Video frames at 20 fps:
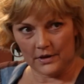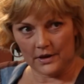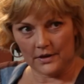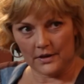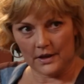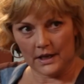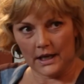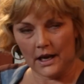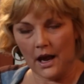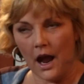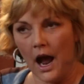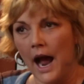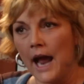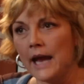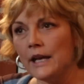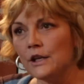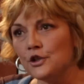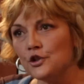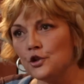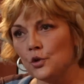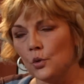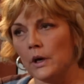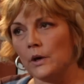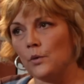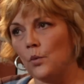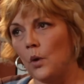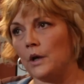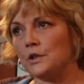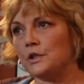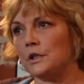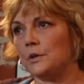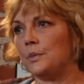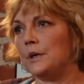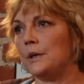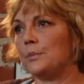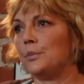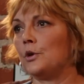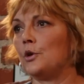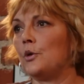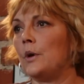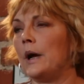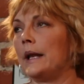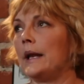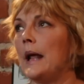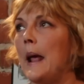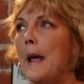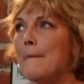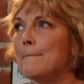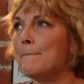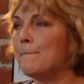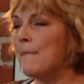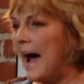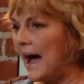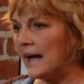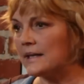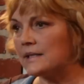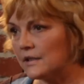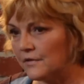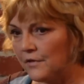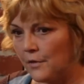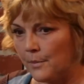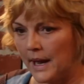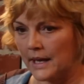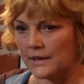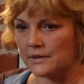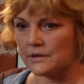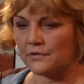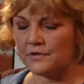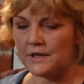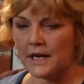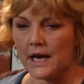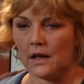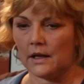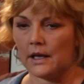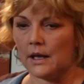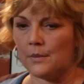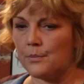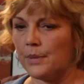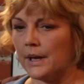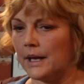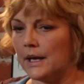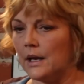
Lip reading: everything. I enjoyed watching people who had massive amounts of talent